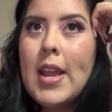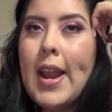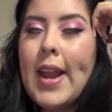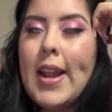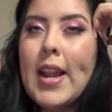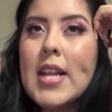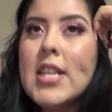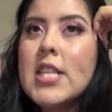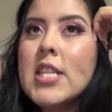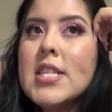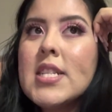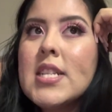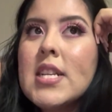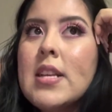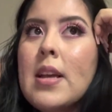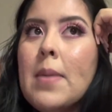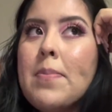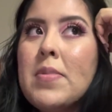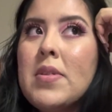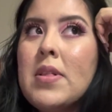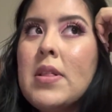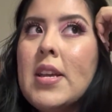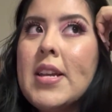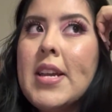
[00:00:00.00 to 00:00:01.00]
I just
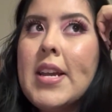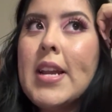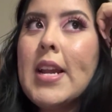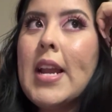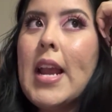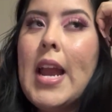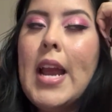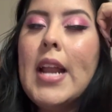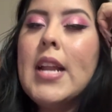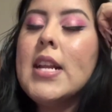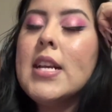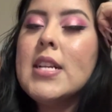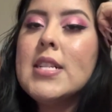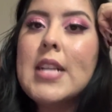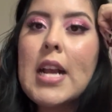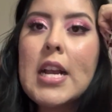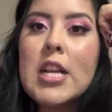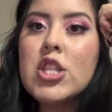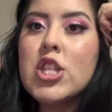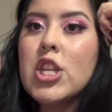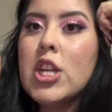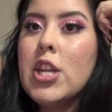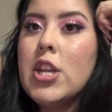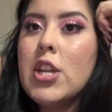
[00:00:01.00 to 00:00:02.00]
kept clicking any
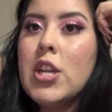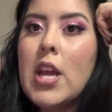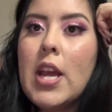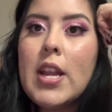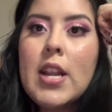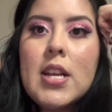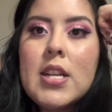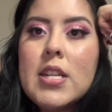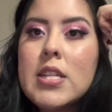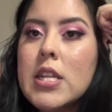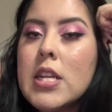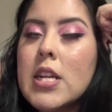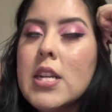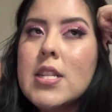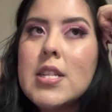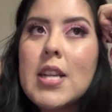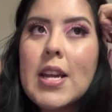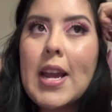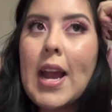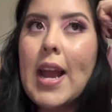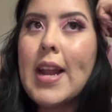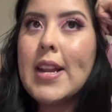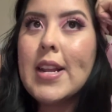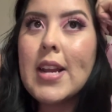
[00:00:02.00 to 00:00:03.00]
section, any seats.
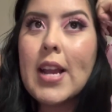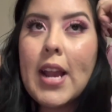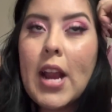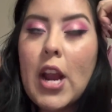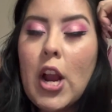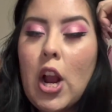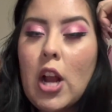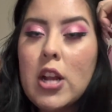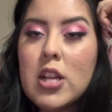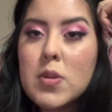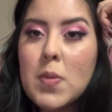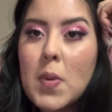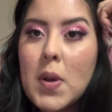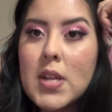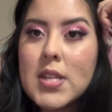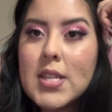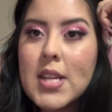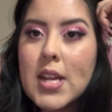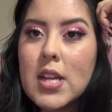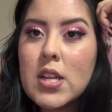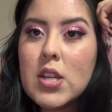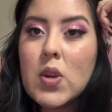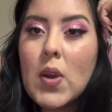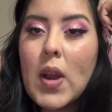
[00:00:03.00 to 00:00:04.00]
Like, I didn't care, I just wanted
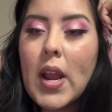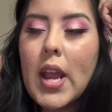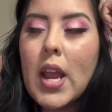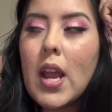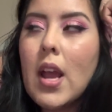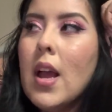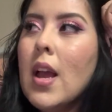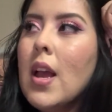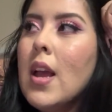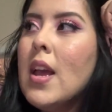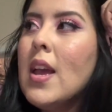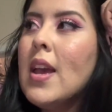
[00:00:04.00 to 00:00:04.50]
tickets, right?